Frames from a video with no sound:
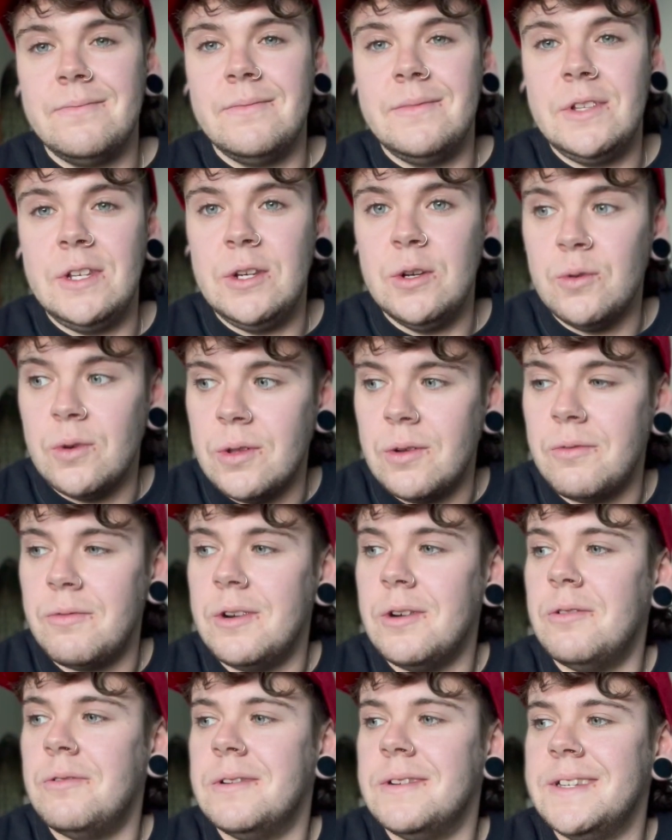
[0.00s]
You're the
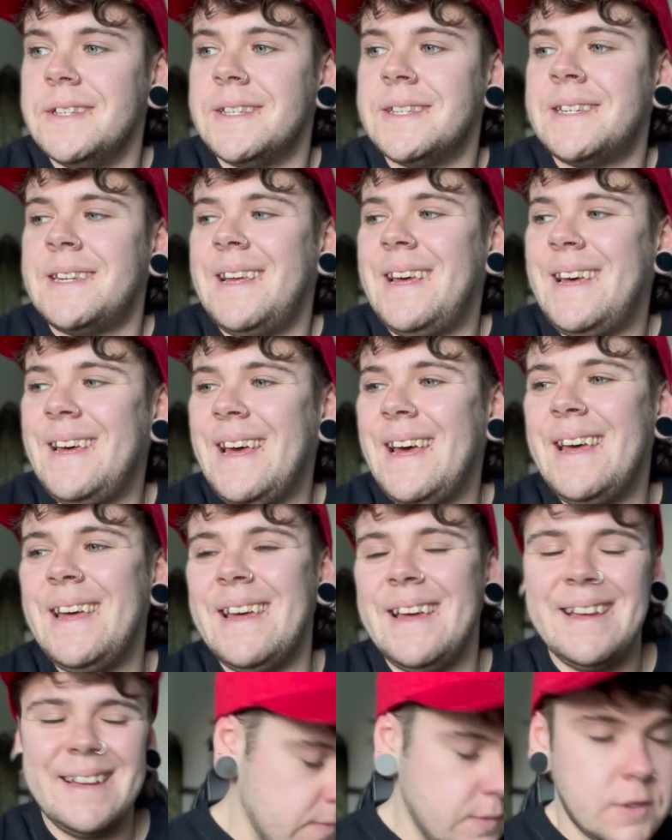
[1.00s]
real ones.
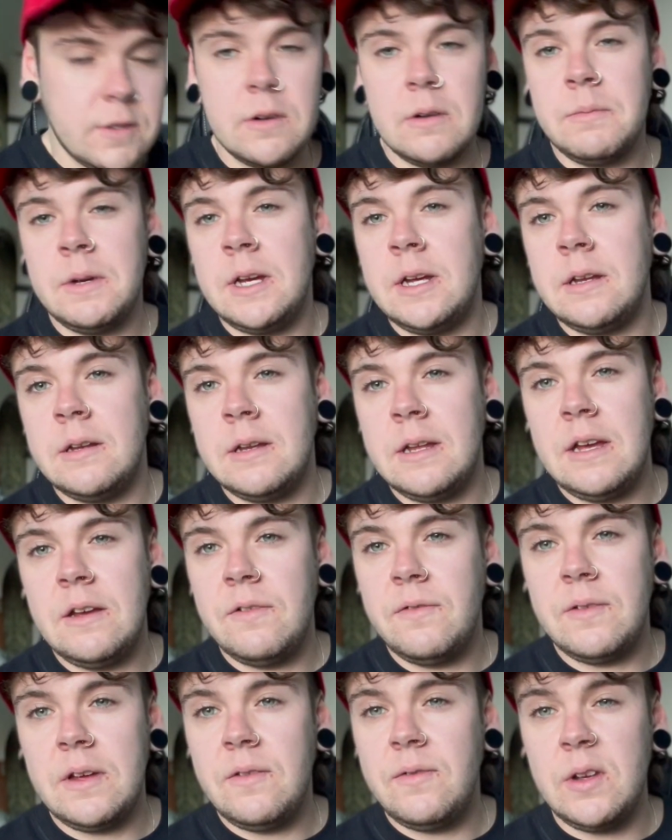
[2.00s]
So I mean,
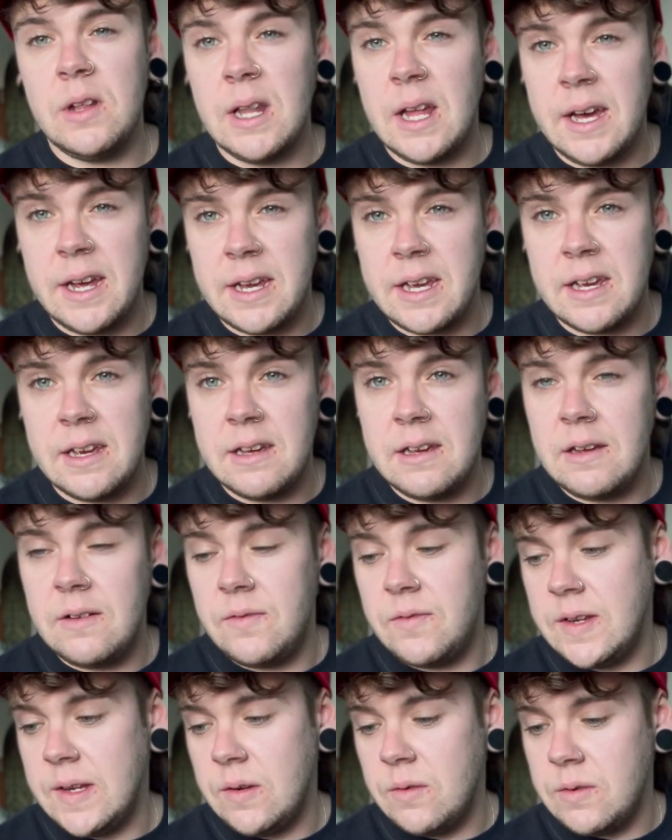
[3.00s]
if you like it,
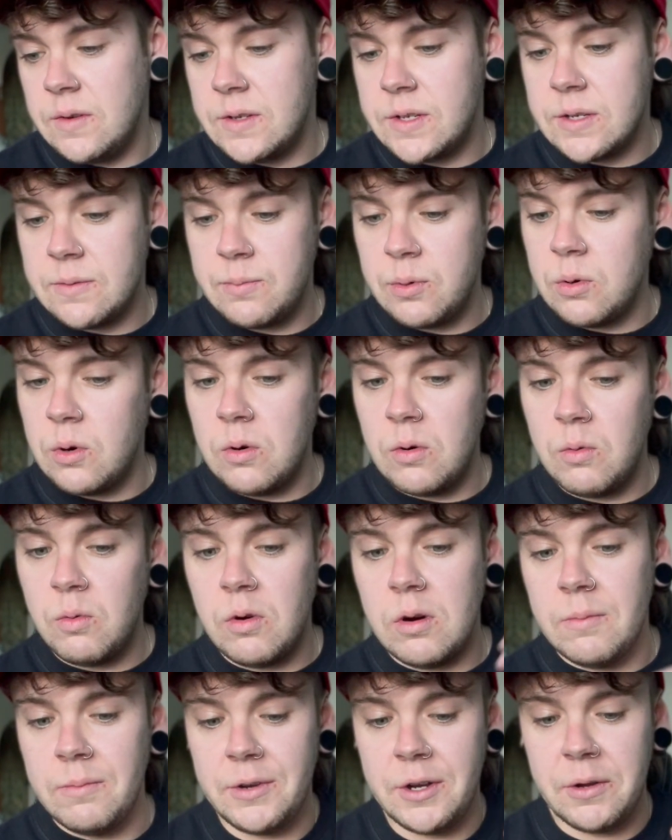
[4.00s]
if you support
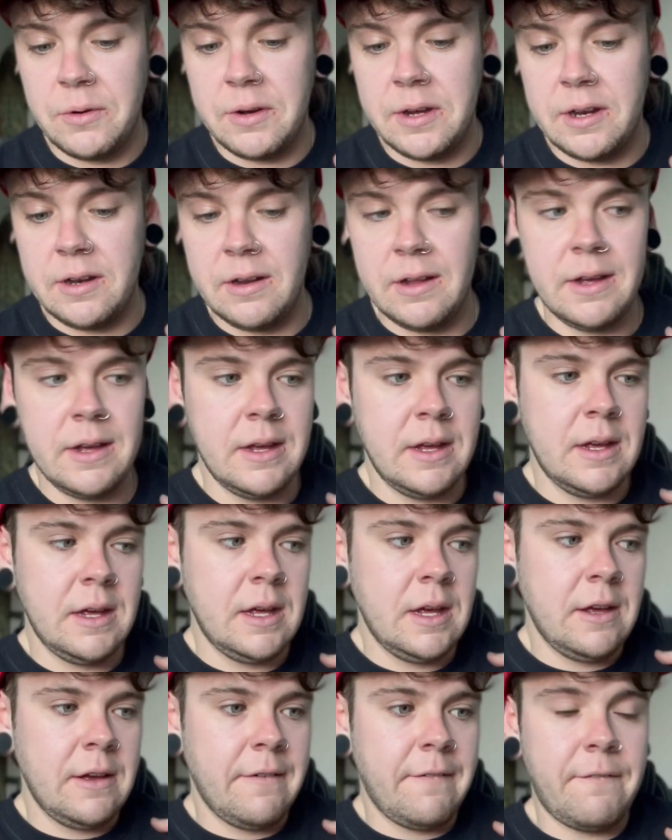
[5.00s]
what I'm doing
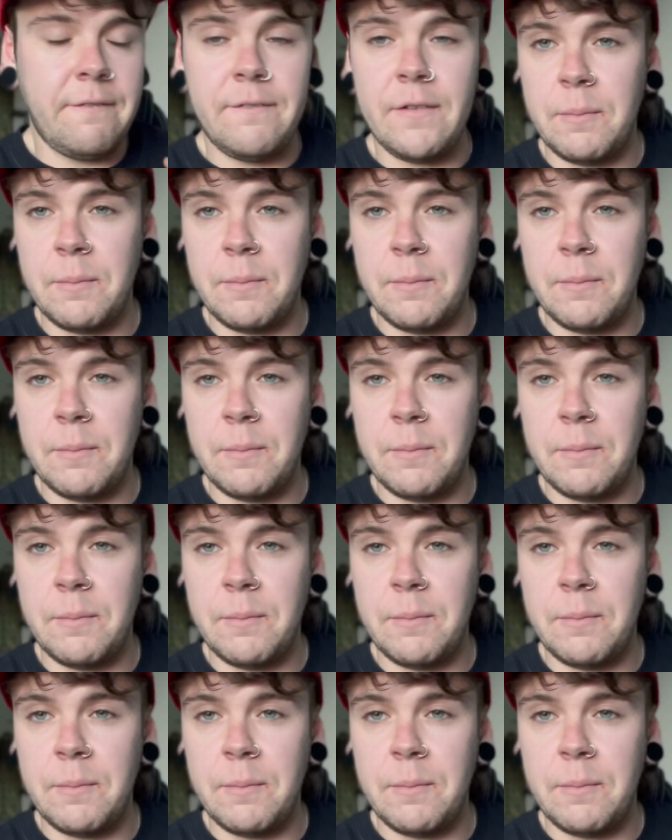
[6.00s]
for